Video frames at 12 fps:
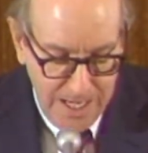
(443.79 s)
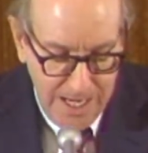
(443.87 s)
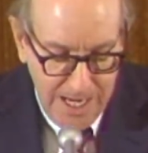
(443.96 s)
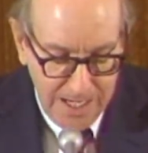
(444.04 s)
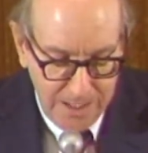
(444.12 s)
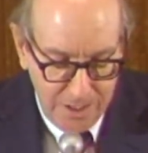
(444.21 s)

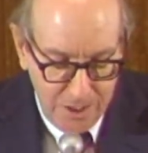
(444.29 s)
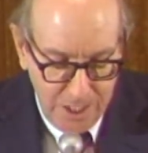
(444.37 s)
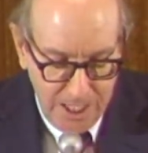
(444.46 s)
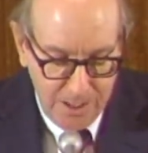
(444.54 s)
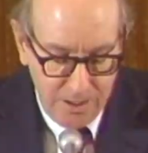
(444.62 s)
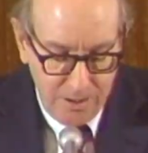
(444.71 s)
and
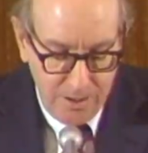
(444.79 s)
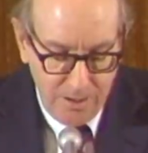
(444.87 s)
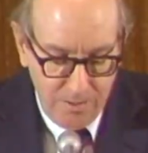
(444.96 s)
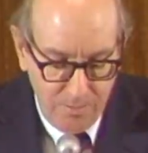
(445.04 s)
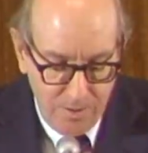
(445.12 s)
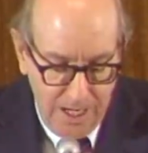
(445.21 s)
suggest
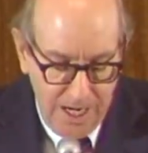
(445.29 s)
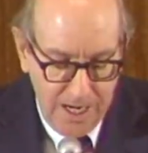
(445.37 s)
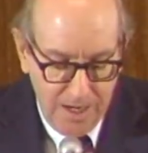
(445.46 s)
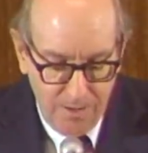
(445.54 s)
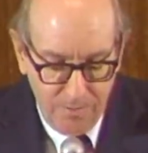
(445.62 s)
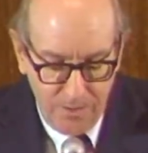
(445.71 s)

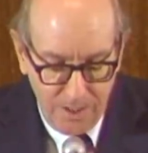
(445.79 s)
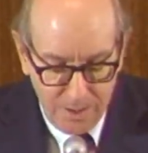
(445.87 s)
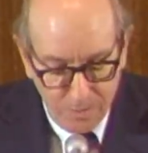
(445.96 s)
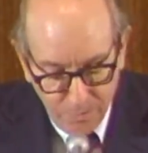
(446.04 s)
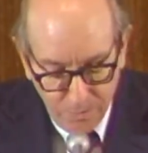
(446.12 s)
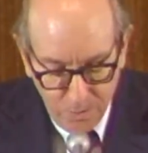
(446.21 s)
how
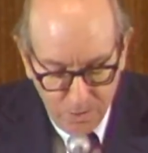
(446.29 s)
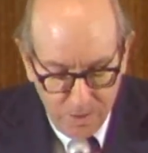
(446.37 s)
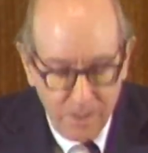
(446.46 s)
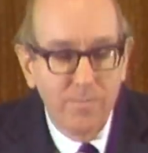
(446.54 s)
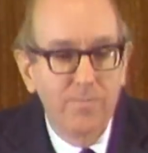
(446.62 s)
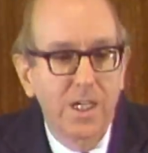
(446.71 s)
these
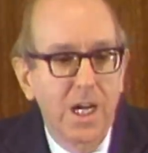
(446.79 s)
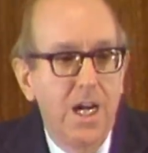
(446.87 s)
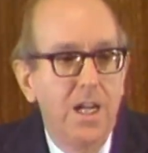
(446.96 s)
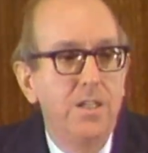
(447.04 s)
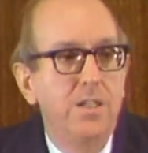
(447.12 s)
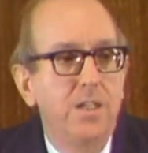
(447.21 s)
four
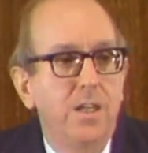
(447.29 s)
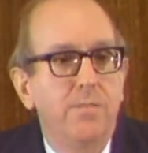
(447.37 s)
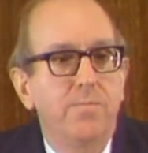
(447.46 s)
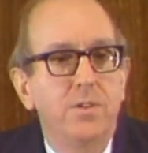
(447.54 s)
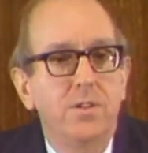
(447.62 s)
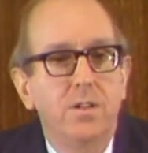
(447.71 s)

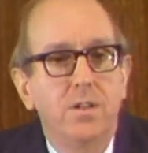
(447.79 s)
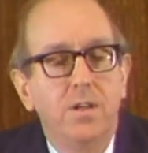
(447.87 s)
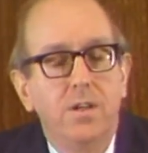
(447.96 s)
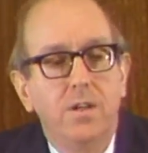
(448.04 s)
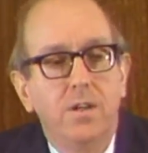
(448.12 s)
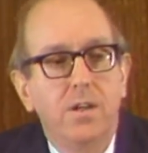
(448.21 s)
concepts
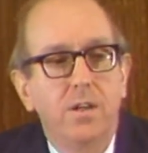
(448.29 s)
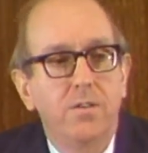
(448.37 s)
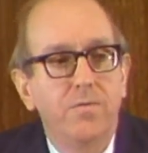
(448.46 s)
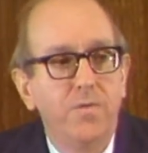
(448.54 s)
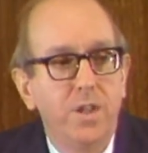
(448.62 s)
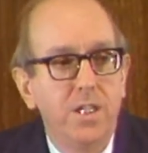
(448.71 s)

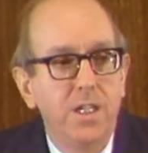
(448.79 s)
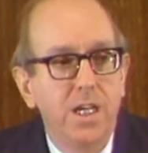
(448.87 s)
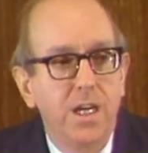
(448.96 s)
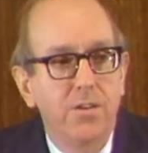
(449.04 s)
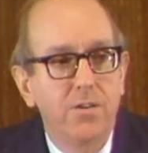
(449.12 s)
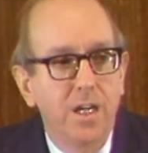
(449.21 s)
fit
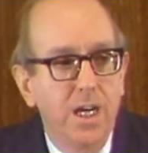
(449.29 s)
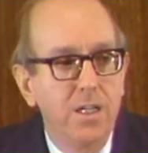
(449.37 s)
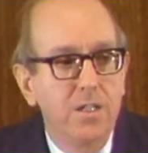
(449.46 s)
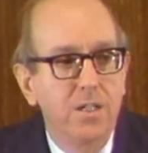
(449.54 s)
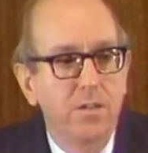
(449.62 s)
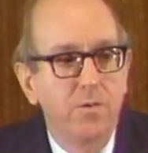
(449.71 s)
together
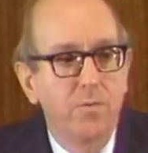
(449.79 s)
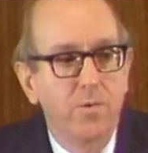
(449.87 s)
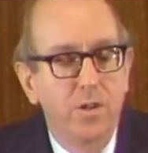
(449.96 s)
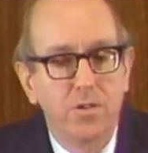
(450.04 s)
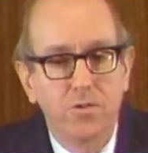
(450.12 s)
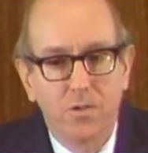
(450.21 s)
nicely when
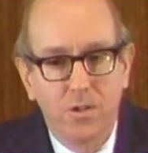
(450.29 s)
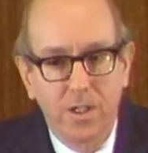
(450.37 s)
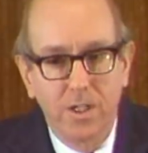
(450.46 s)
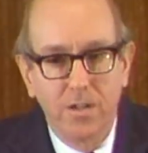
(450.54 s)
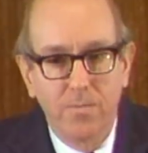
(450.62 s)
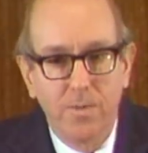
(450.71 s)
one is
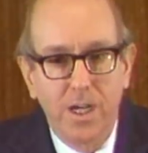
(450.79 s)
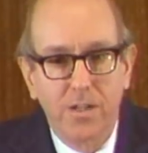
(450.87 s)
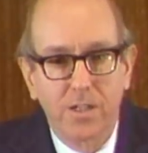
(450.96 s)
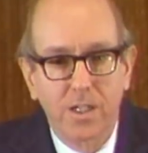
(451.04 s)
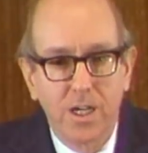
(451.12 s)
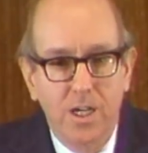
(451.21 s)
talking about
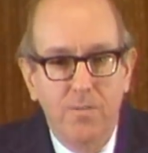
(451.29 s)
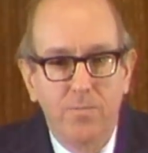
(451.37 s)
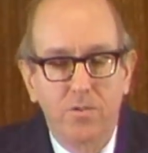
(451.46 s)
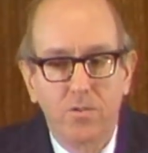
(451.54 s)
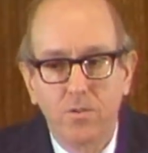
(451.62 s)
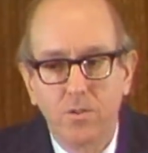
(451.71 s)
the
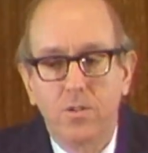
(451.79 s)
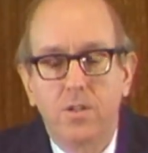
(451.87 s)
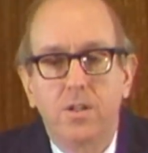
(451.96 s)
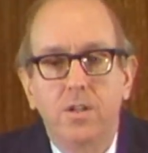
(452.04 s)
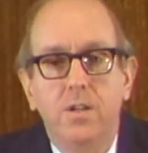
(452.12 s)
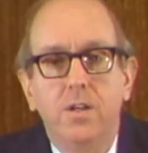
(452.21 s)
common
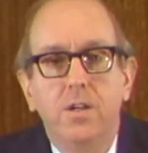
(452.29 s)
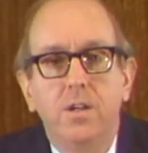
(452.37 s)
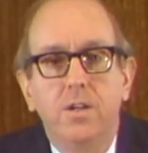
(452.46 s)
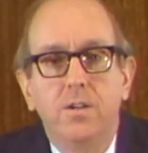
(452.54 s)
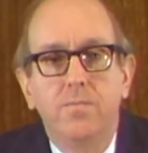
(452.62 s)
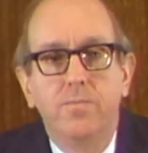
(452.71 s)
law,
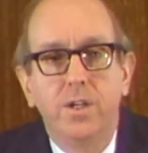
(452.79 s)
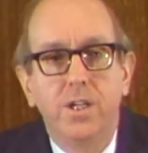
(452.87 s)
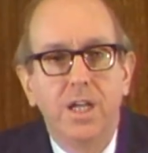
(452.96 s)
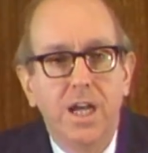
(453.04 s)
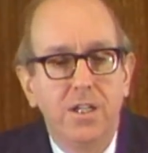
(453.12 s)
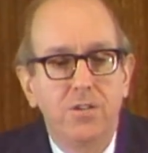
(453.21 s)
but
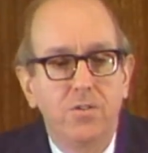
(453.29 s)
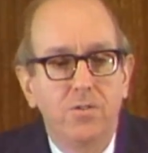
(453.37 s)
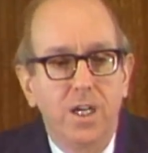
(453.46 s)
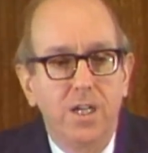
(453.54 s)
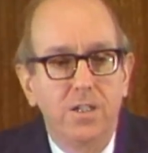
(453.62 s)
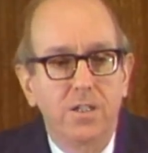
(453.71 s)
not so
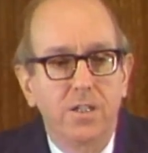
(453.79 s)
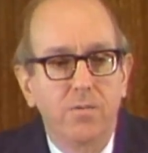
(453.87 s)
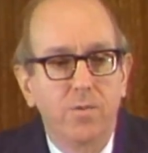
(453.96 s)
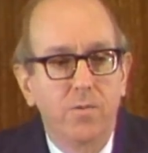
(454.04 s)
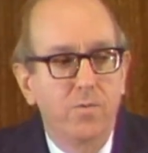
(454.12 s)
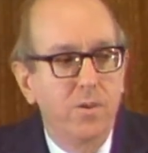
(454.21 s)
nicely
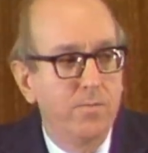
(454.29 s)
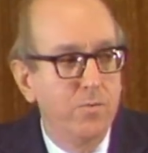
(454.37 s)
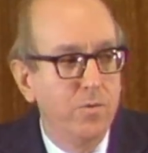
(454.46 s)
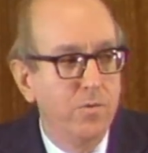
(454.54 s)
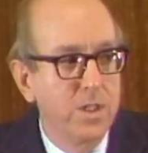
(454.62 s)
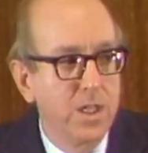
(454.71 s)
when one
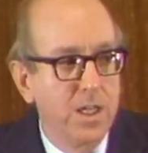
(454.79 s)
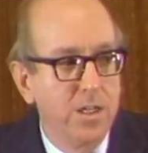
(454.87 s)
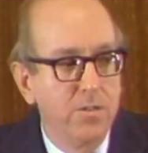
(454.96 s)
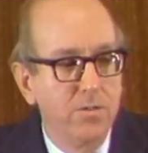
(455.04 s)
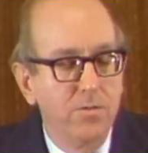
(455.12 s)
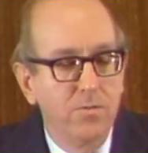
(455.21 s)
moves
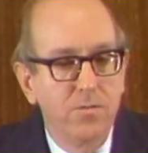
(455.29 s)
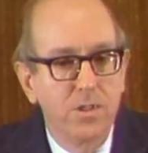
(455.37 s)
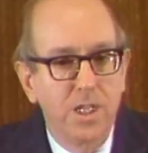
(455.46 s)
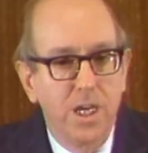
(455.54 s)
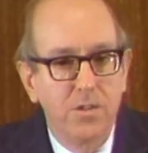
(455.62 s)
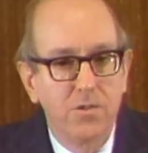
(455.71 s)
on to
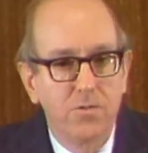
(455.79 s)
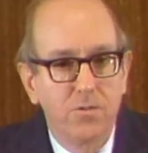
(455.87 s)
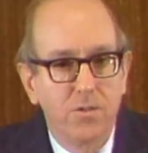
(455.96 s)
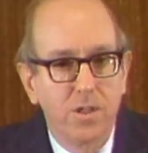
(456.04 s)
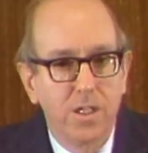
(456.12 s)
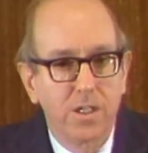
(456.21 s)

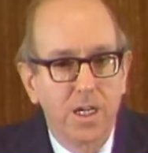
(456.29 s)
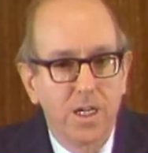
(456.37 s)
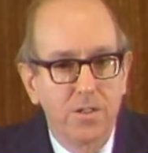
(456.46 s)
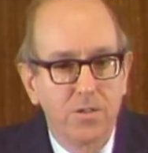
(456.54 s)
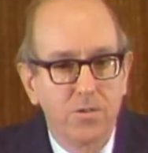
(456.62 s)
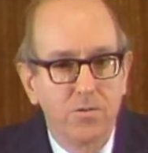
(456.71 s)
statutory and
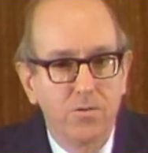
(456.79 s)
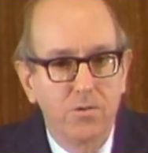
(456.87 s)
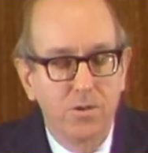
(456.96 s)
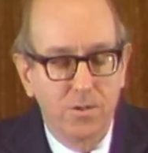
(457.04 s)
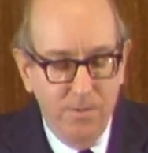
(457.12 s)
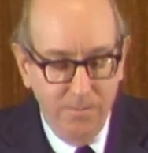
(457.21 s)
constitutional